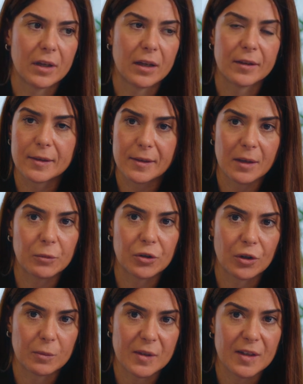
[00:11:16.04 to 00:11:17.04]
in the same
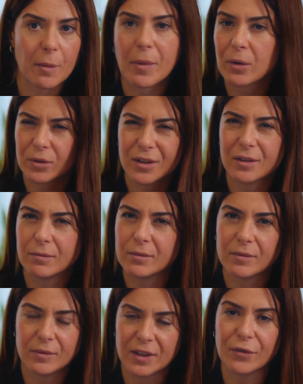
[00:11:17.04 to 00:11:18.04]
terms about
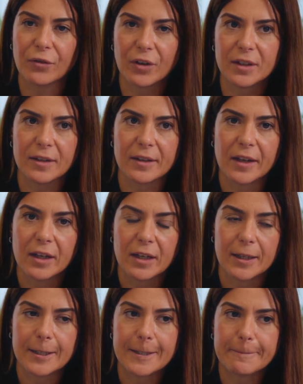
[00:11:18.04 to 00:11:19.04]
different
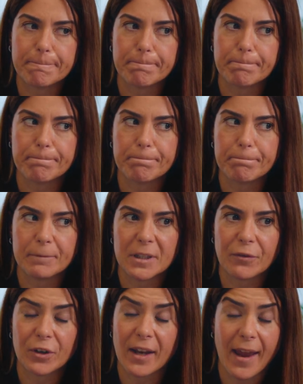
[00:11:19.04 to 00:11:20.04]

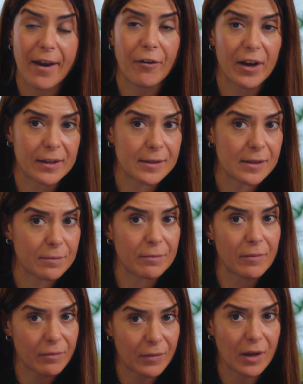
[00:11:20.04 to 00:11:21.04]
areas,
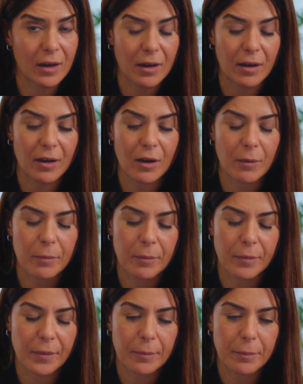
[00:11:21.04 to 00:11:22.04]

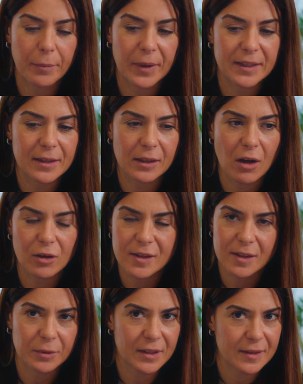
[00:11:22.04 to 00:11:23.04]
but the
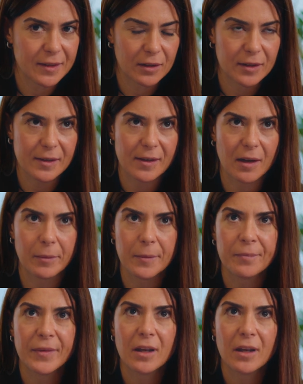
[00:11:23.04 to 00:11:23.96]
concept is still the same.